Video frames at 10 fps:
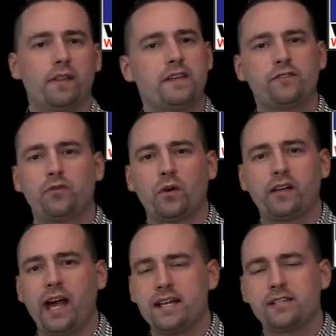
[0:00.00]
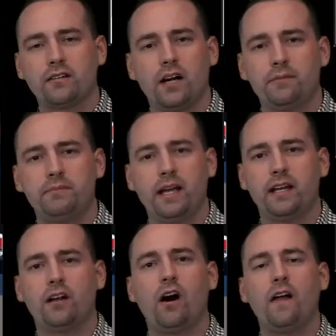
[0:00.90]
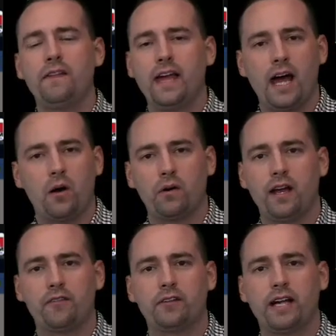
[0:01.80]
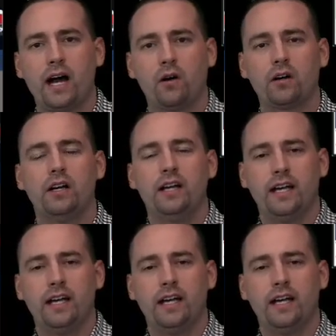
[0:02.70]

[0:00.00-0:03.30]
These forecasts are updated on the hour, every hour,